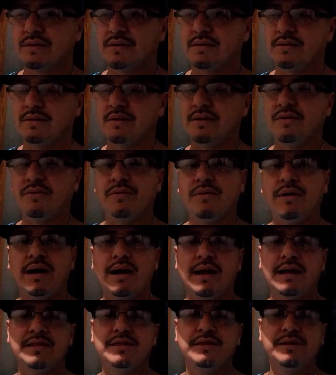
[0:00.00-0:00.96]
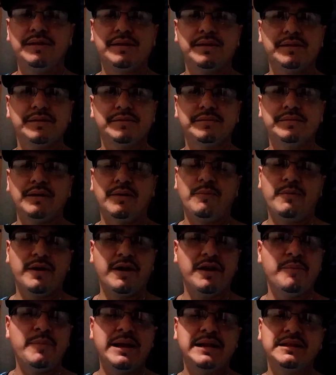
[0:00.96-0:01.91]
you know, I wanted
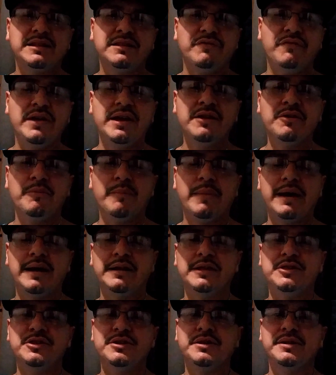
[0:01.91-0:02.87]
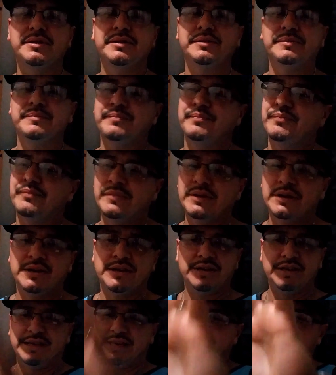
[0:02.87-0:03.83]
to make this video, man, and just
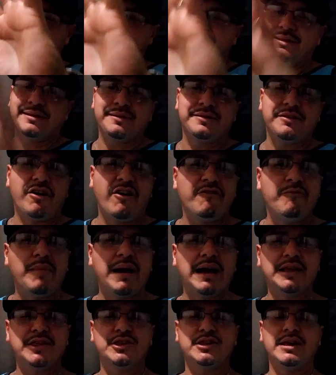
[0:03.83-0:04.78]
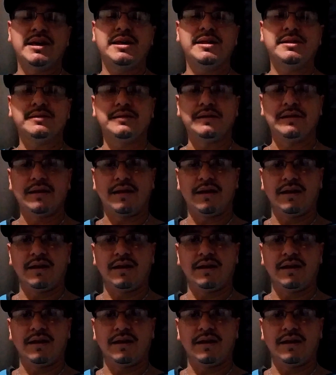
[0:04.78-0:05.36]
get this off my chest and